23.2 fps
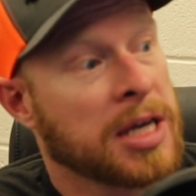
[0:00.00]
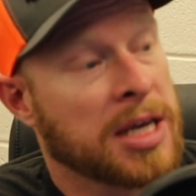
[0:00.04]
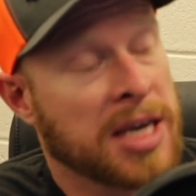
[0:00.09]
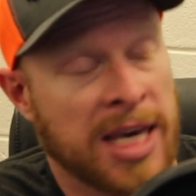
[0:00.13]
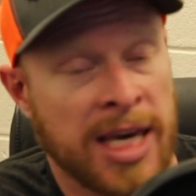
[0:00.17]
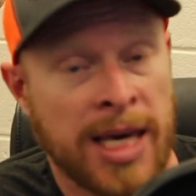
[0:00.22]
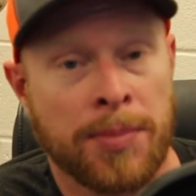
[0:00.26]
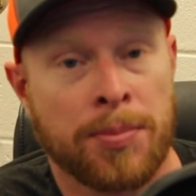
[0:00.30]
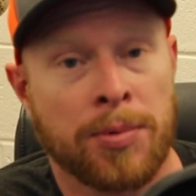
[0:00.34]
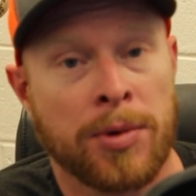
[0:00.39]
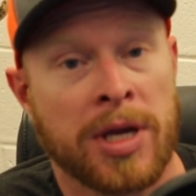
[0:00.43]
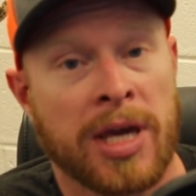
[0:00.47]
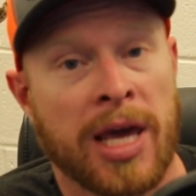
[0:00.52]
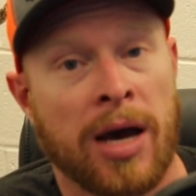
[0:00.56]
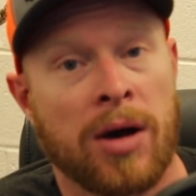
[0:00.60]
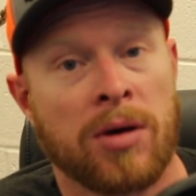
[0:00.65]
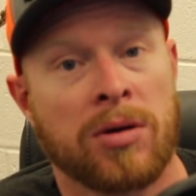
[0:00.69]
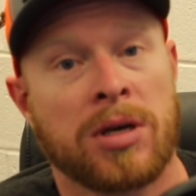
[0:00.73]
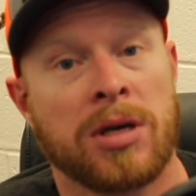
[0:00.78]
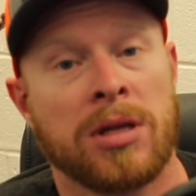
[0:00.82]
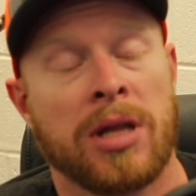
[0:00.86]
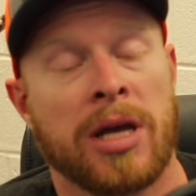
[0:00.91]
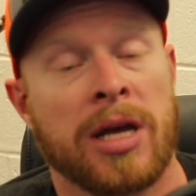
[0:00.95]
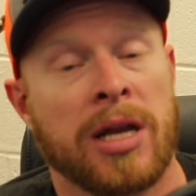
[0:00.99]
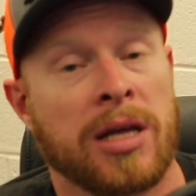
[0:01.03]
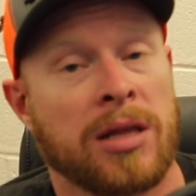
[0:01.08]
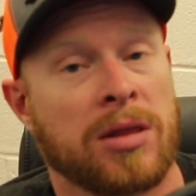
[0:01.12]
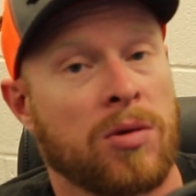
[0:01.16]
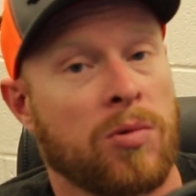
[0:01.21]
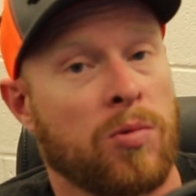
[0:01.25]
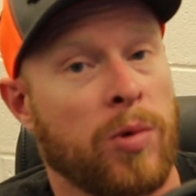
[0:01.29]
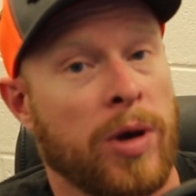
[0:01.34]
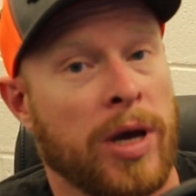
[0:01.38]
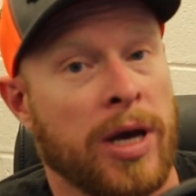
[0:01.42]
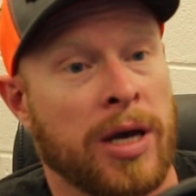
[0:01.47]
keep recalculating
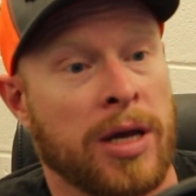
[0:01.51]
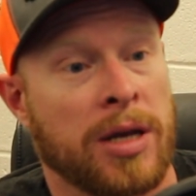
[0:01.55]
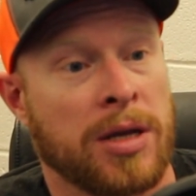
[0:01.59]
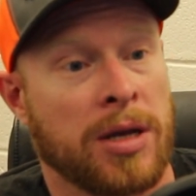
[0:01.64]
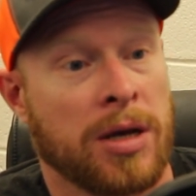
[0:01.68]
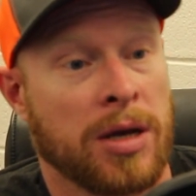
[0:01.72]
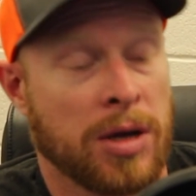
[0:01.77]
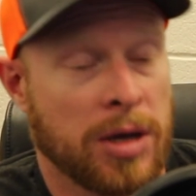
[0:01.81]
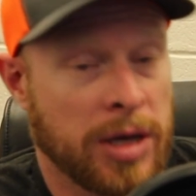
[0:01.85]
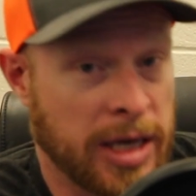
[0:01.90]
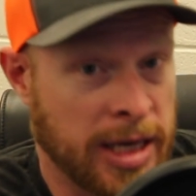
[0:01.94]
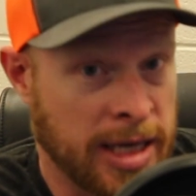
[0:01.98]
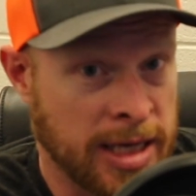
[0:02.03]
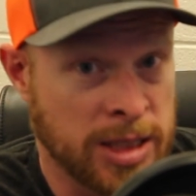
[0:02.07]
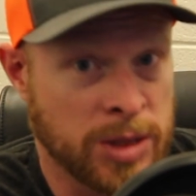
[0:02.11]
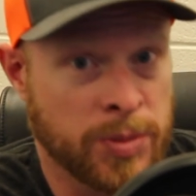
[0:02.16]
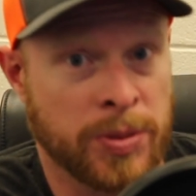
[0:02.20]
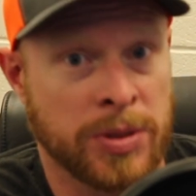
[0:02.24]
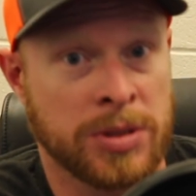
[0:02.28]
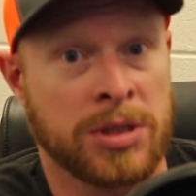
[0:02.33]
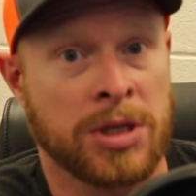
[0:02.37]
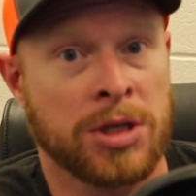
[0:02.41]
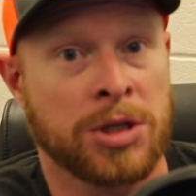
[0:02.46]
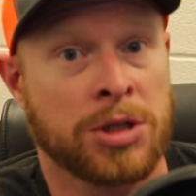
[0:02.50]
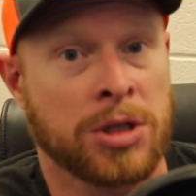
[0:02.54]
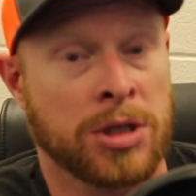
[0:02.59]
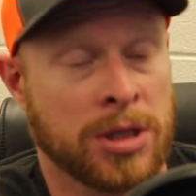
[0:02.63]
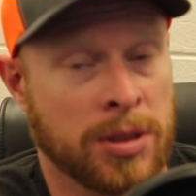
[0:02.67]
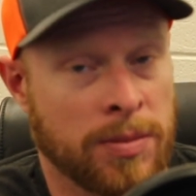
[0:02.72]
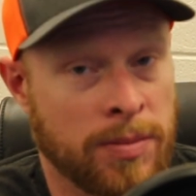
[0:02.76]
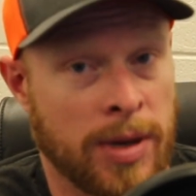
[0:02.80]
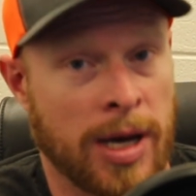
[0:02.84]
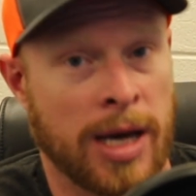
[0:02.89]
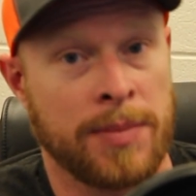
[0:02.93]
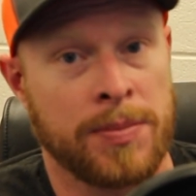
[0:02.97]
the wind, his position
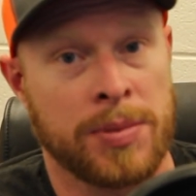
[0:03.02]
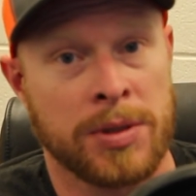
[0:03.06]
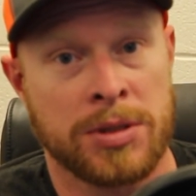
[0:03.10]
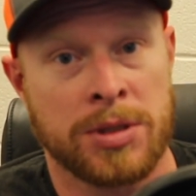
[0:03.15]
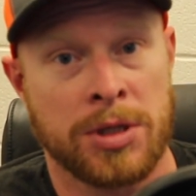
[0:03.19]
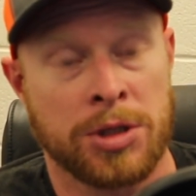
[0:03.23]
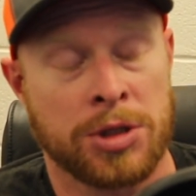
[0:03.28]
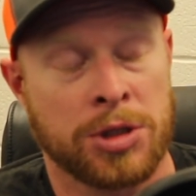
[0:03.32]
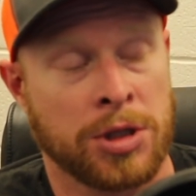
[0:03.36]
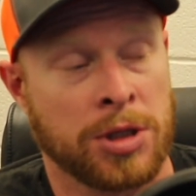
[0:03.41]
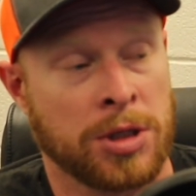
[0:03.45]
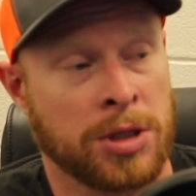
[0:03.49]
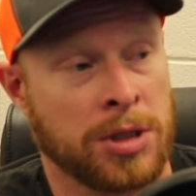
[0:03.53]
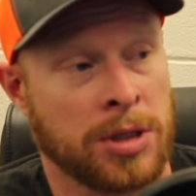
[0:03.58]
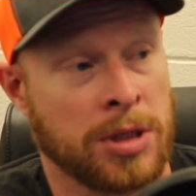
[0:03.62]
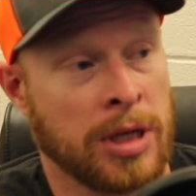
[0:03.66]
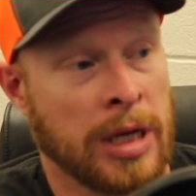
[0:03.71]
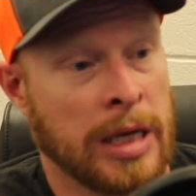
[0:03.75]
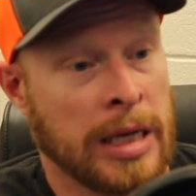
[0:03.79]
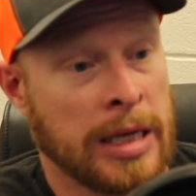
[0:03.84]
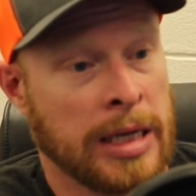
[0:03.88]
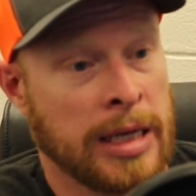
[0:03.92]
to my position,